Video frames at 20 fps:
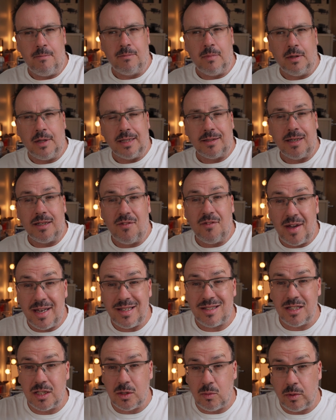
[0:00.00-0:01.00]
let's say
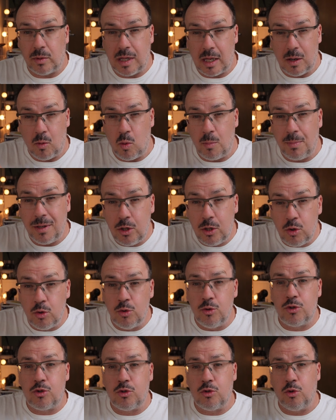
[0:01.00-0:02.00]
devices that will be
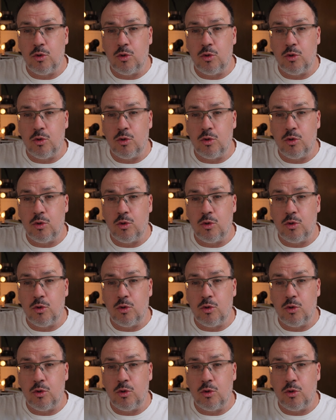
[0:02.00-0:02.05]
used